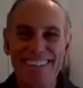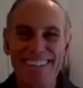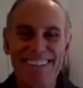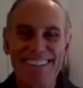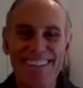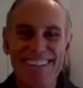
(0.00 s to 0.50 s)

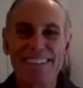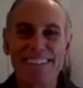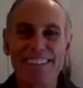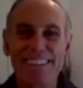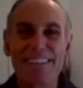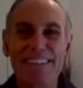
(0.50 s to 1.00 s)

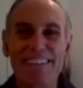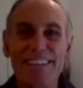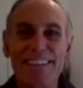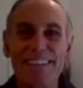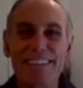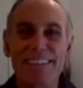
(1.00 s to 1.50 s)

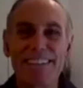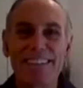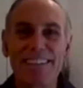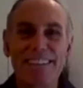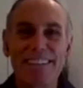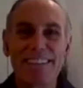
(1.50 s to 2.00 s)

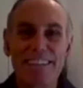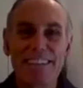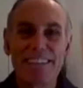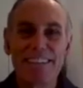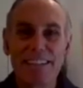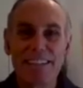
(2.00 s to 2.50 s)

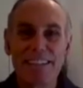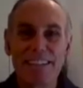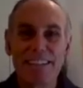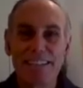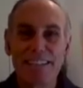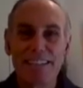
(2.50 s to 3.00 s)

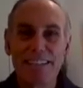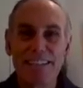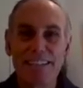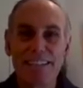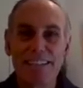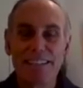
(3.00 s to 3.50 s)
[no speech]